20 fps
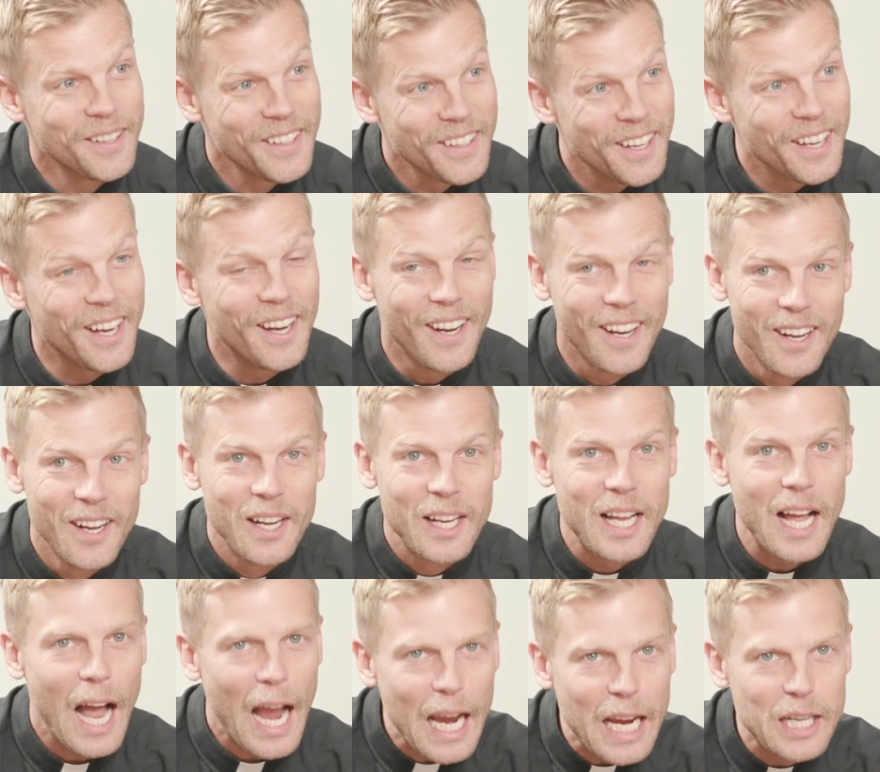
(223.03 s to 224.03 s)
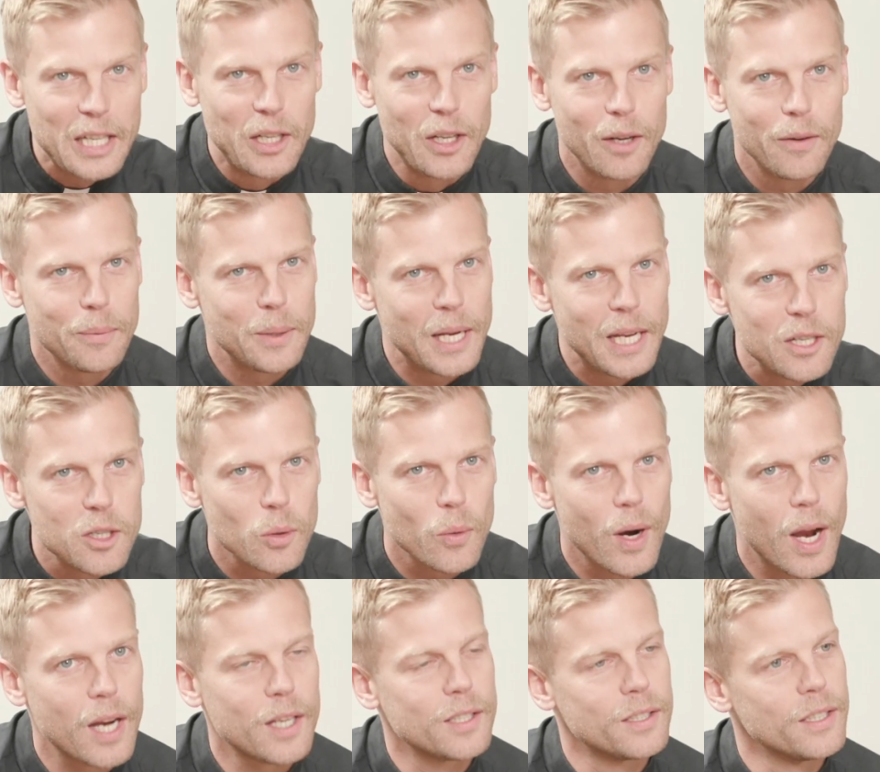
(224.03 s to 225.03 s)
Yeah. Kind of.
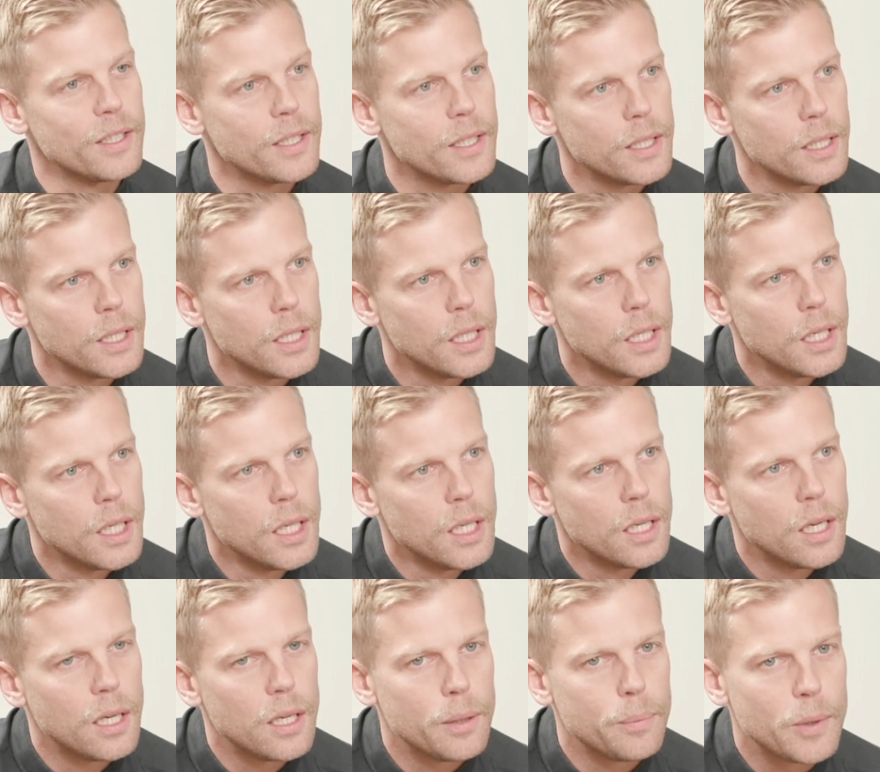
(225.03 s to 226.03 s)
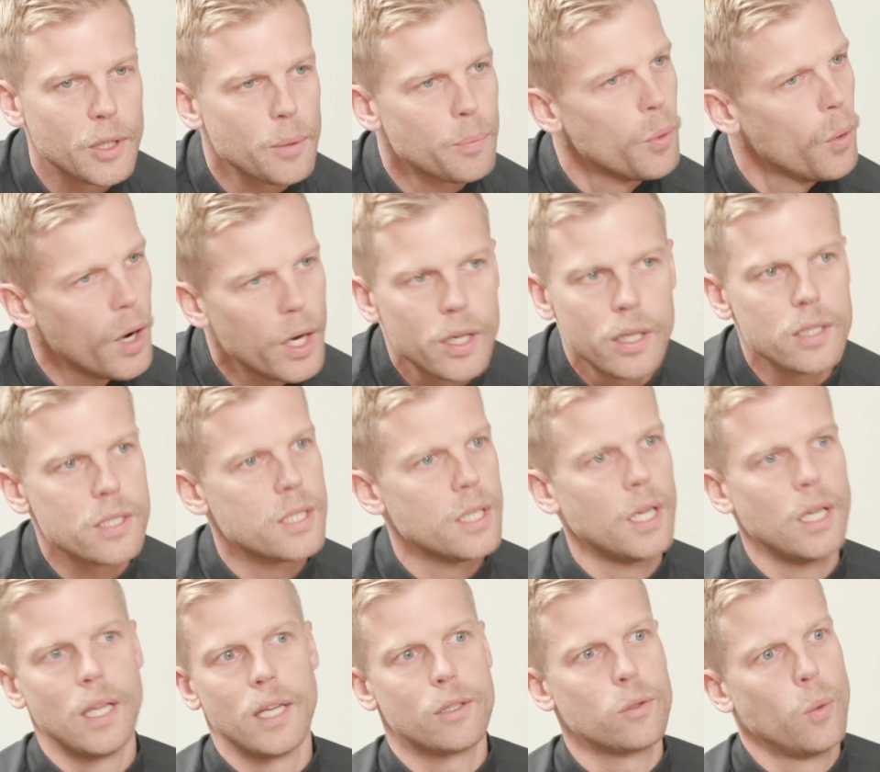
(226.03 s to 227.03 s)
indirectly. Mm-hmm. But the point is
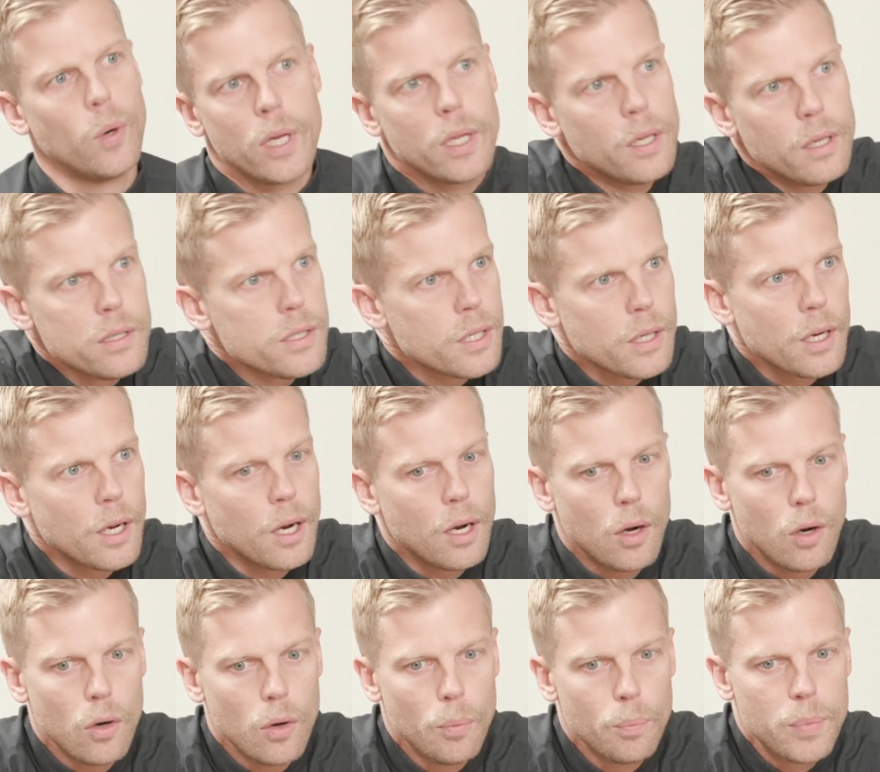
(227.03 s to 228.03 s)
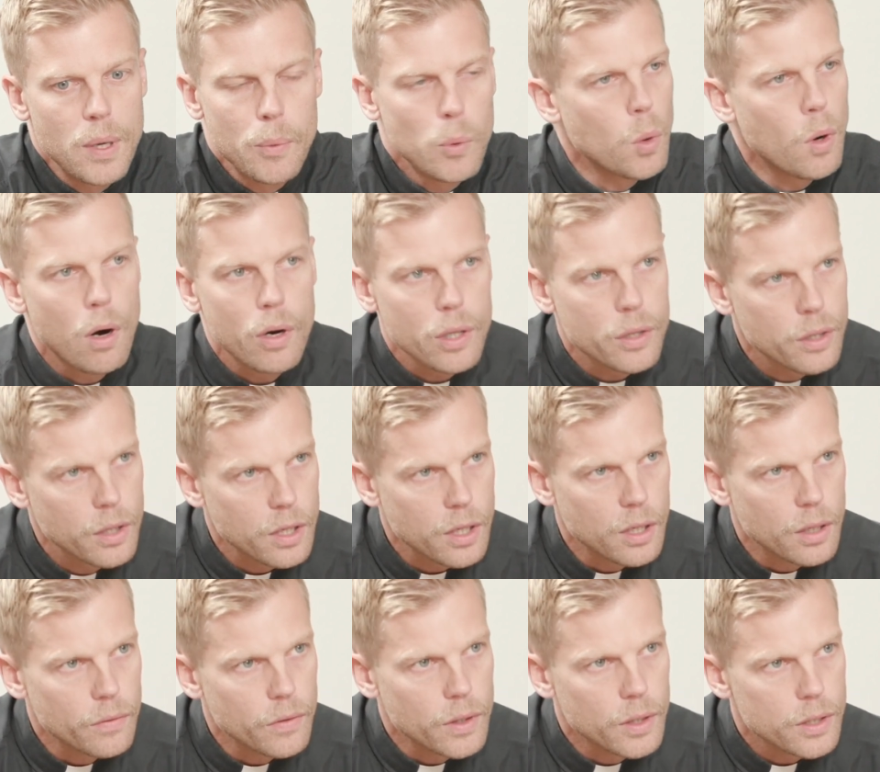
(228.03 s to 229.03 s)
that like 20 years ago, people were already thinking
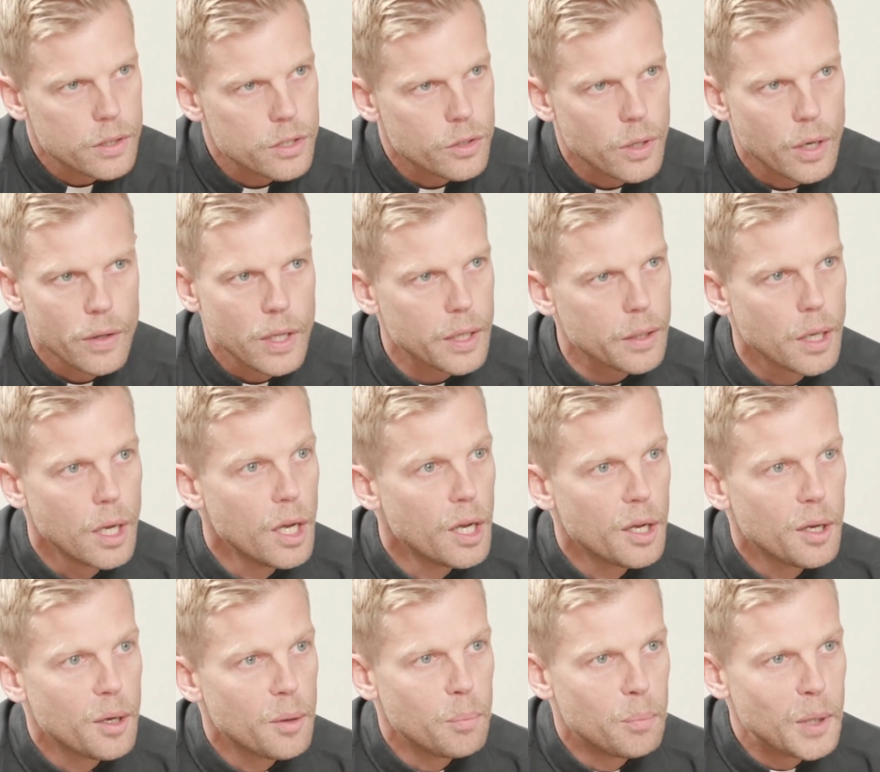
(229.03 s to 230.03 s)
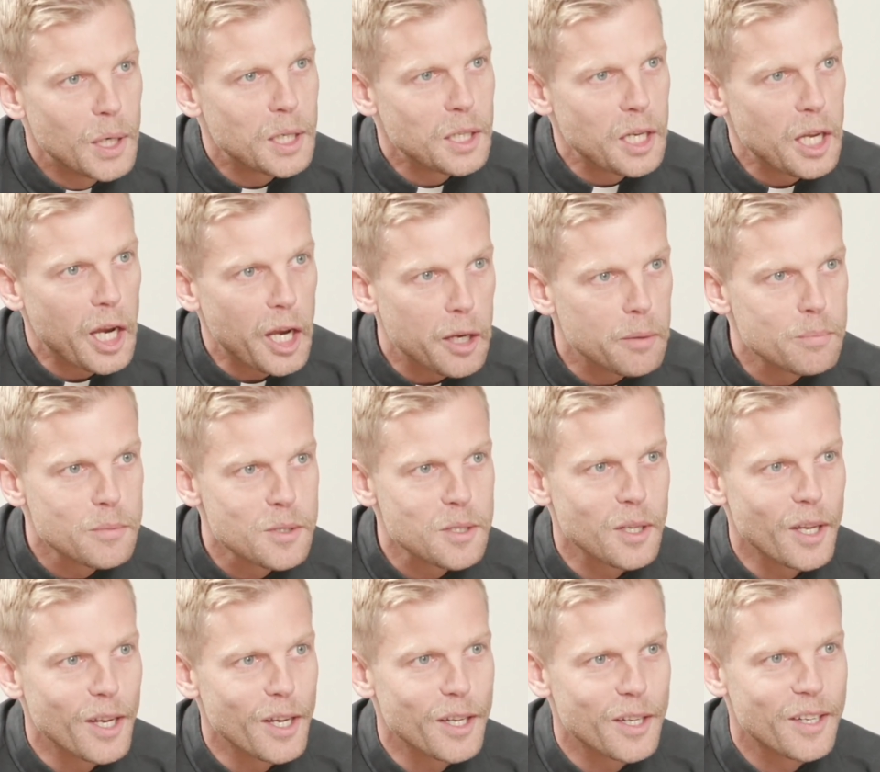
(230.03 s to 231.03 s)
of this. And like big names
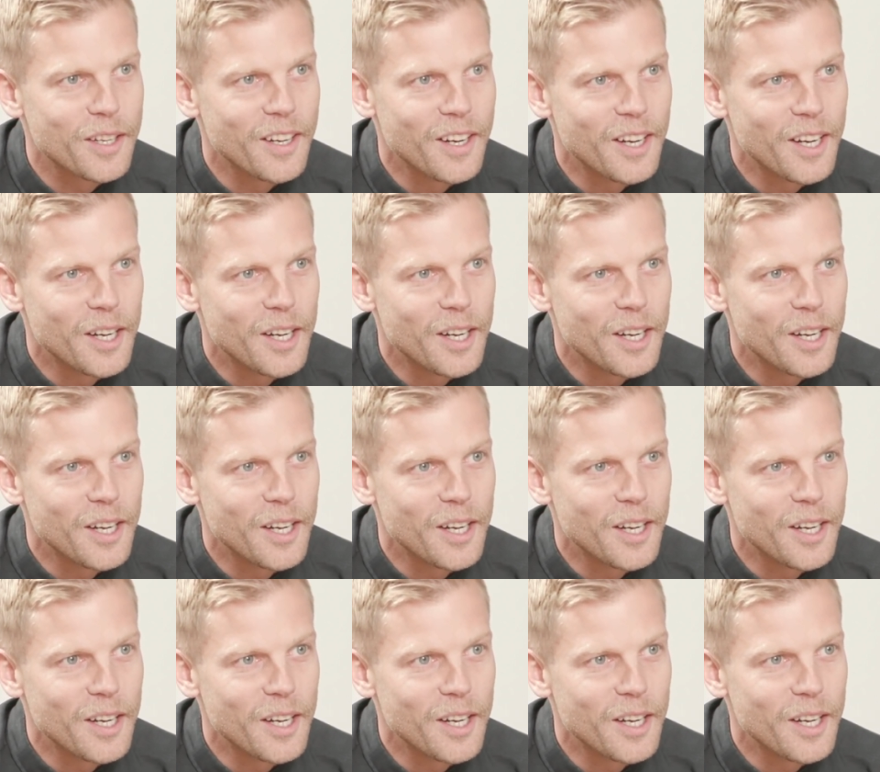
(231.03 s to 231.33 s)
like,